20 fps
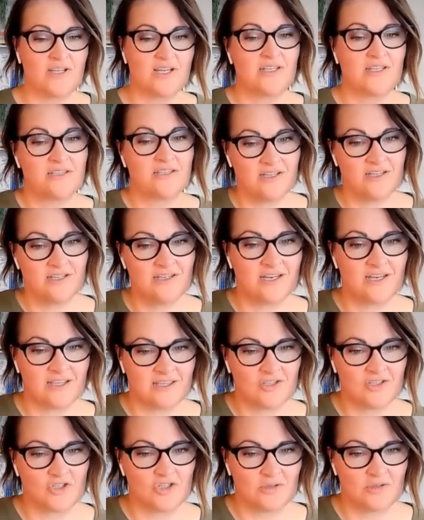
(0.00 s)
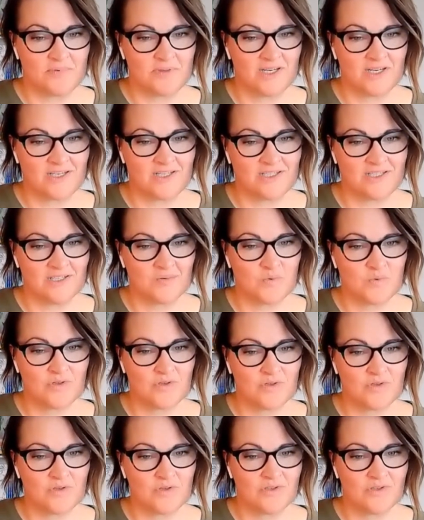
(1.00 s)
I didn't get the job that I did
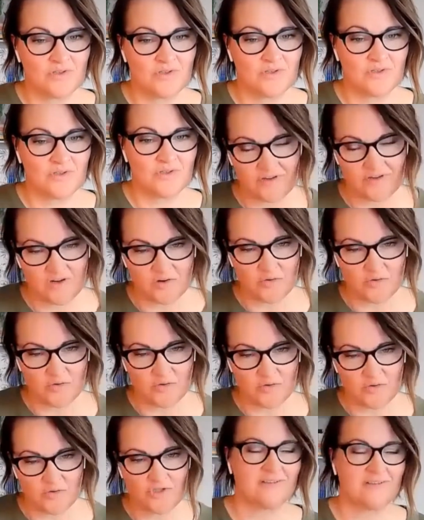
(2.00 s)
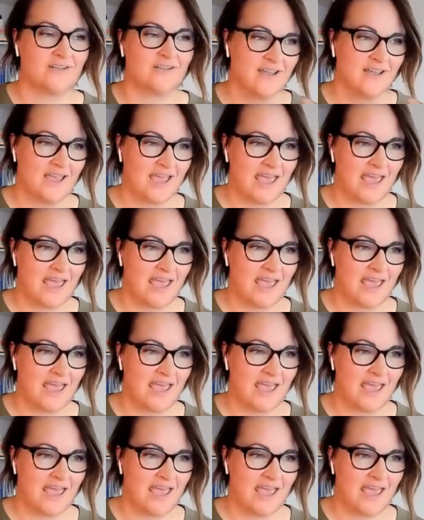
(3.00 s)
want in terms of culture,